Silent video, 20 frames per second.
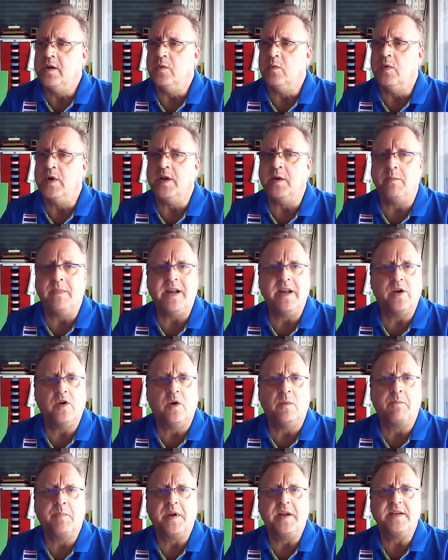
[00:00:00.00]
where the many
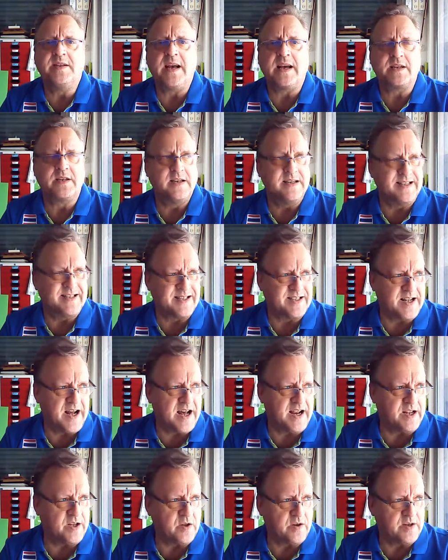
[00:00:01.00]
companies actually
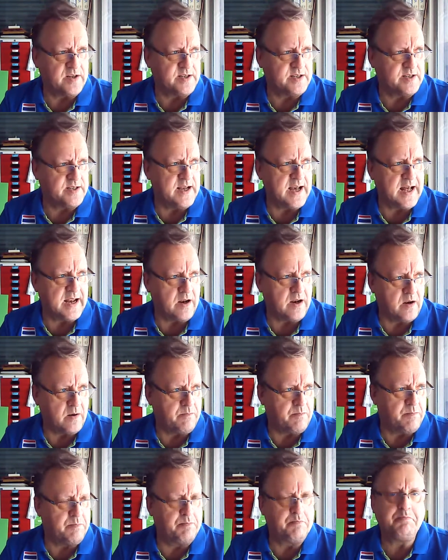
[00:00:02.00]
started on the
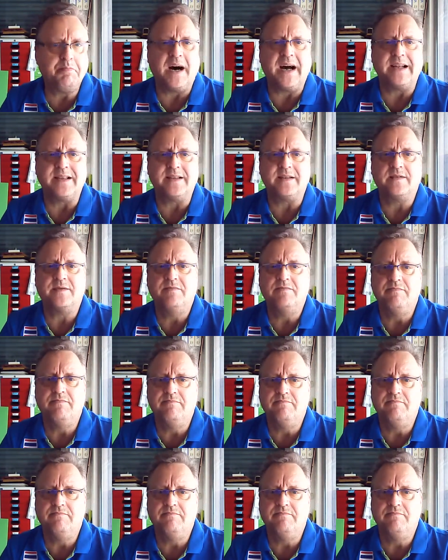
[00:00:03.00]
Seattle, but